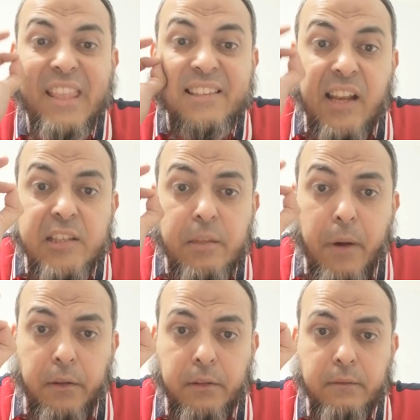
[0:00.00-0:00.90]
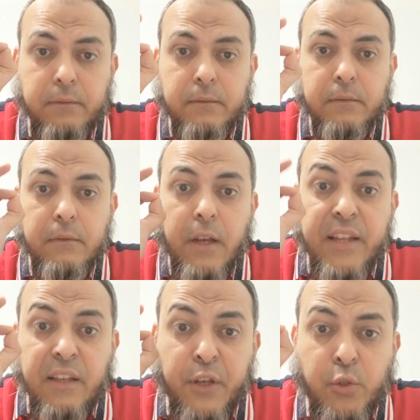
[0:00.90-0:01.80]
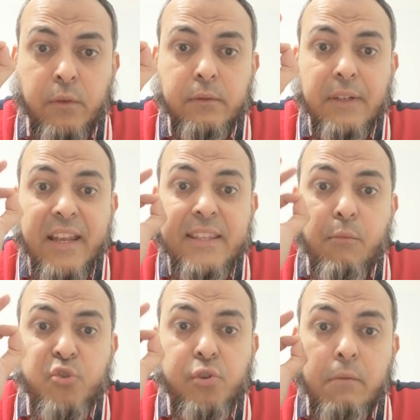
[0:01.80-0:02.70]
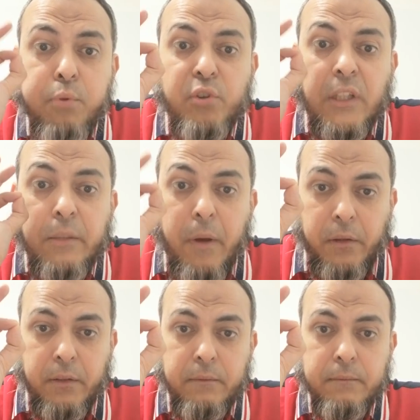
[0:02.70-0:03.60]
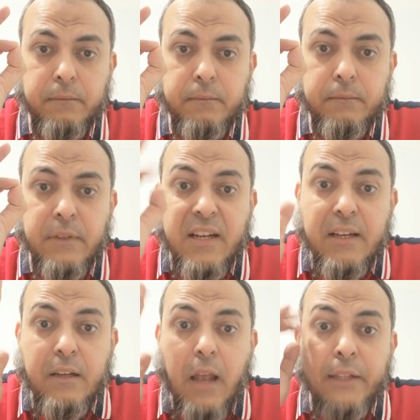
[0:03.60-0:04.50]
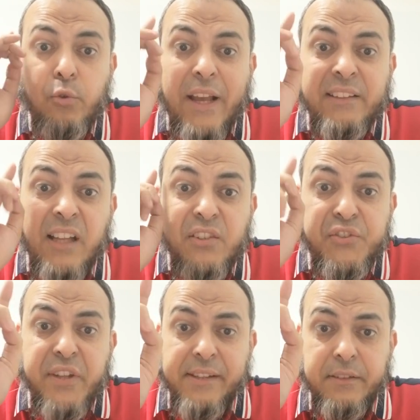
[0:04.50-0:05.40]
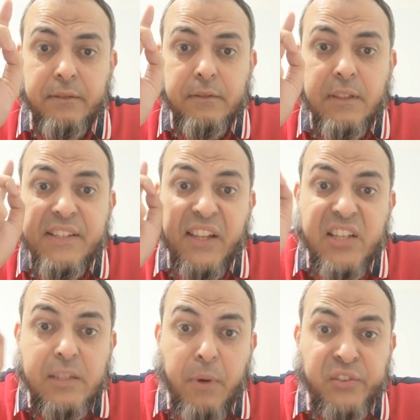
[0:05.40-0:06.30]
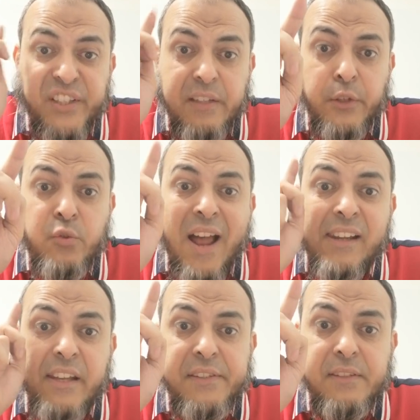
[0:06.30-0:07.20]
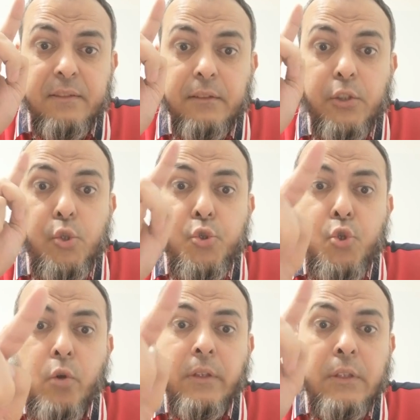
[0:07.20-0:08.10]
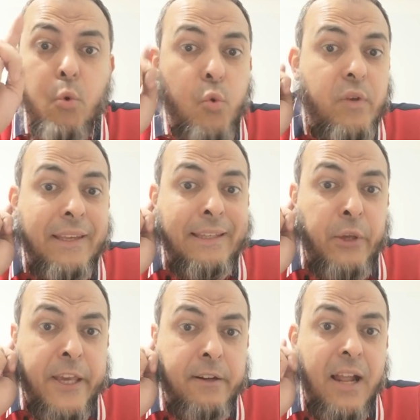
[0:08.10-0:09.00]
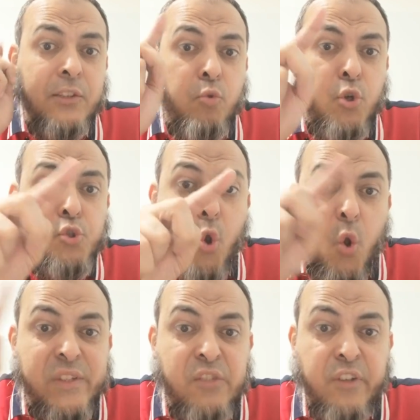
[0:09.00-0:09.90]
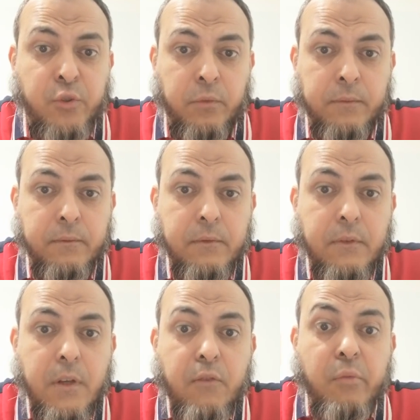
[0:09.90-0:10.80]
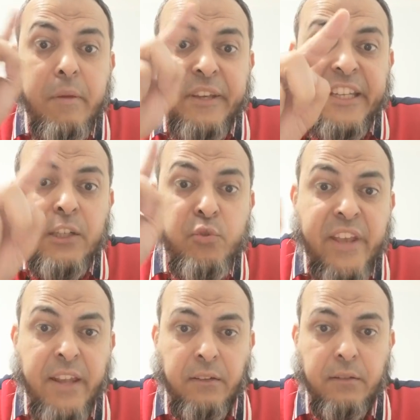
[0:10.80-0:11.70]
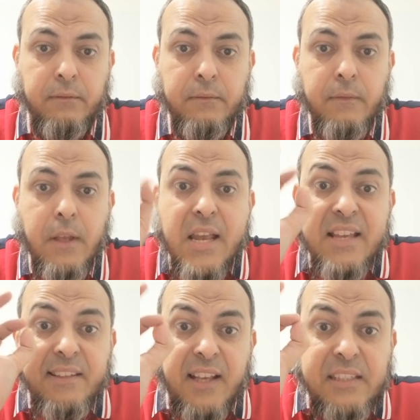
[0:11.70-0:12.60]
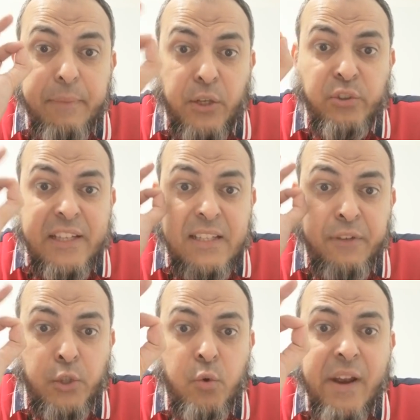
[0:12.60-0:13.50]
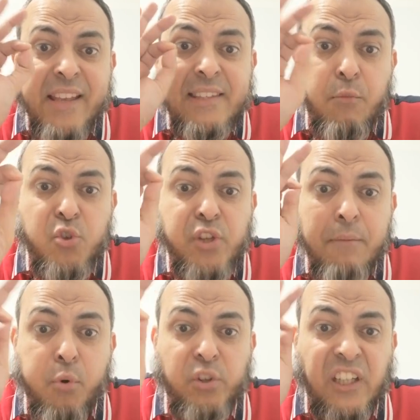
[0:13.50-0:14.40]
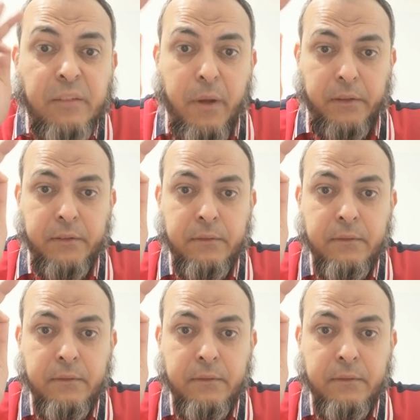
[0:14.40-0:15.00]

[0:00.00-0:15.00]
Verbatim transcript: The last part in the video is the most important part. And you can't understand the last part in the video unless you show you hear and watch all this video from the beginning to the end. The last period in the video is the most important part